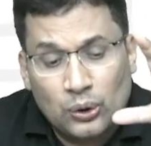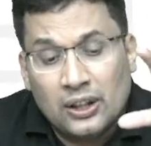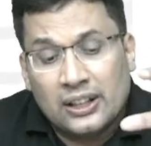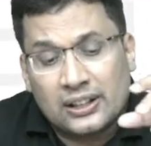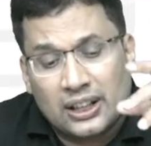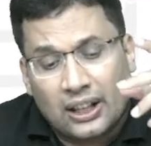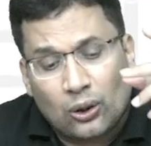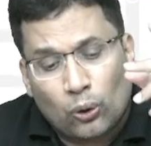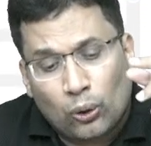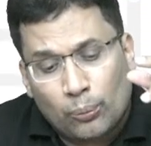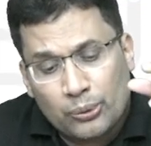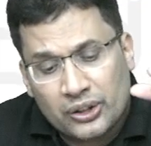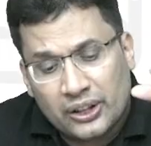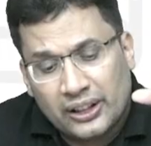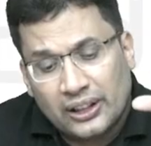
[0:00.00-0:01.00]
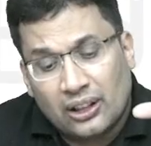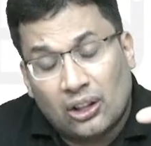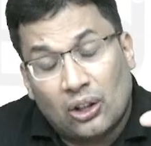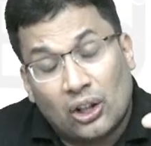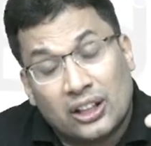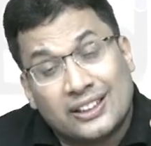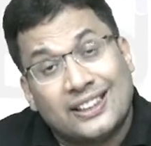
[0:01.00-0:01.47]
cytochrome C
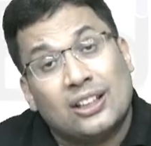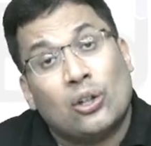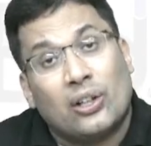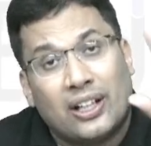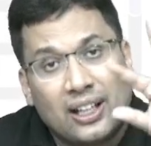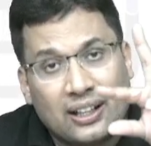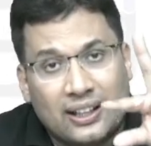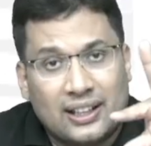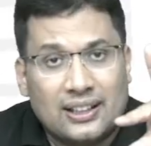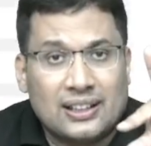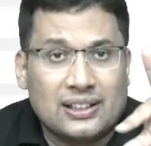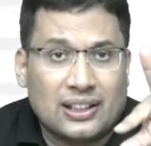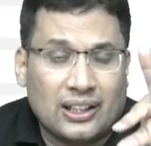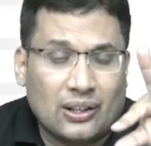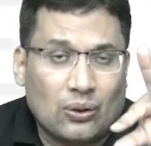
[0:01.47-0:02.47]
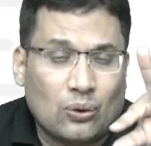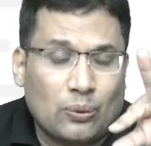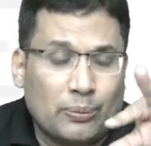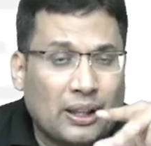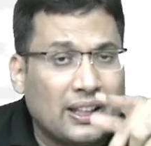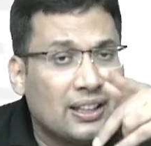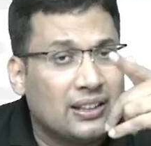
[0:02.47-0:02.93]
oxidoreductase is cytochrome, that
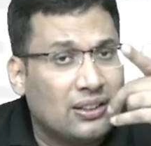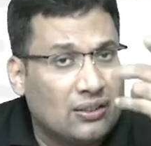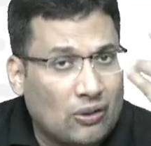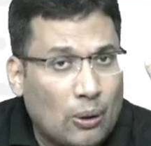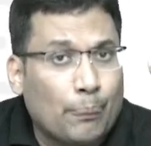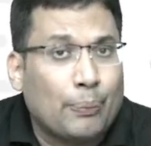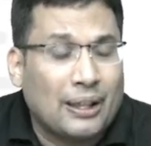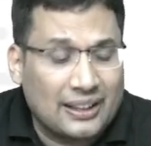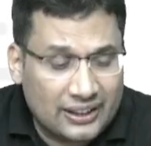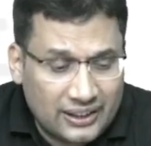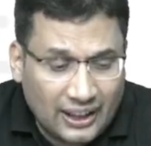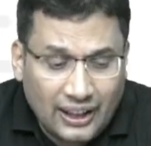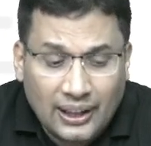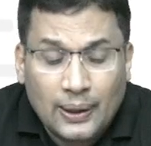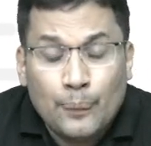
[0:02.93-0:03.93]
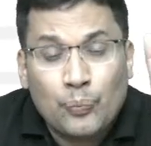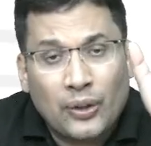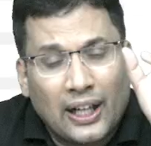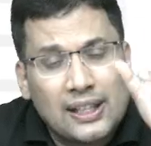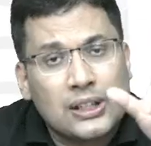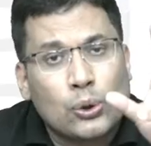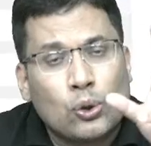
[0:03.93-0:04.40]
is the complex 3,
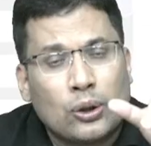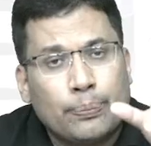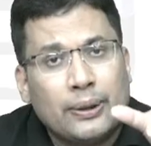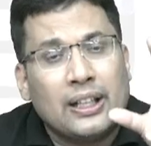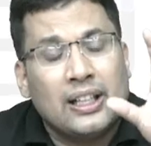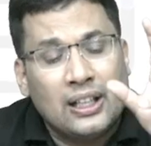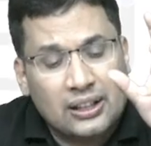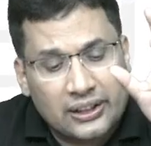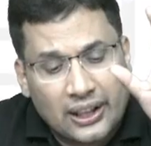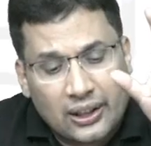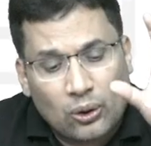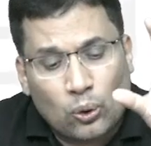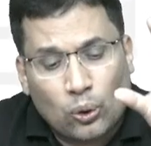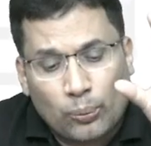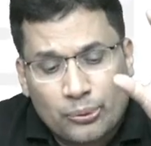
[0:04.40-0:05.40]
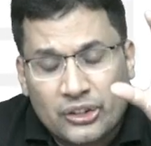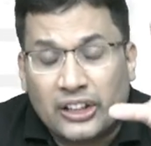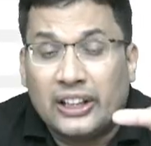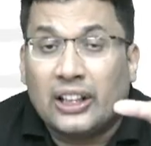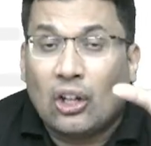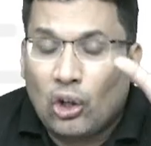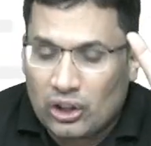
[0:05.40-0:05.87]
answer would be cytochrome C
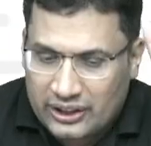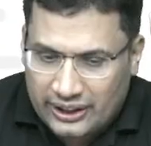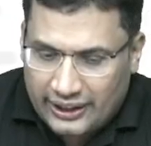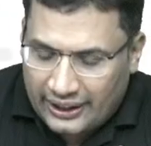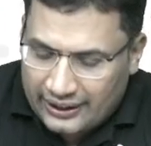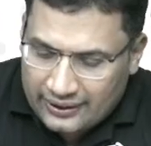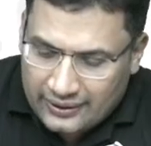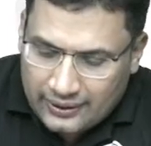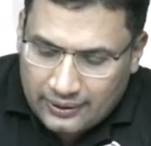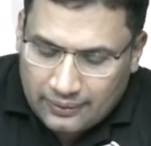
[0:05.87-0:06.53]
oxidase.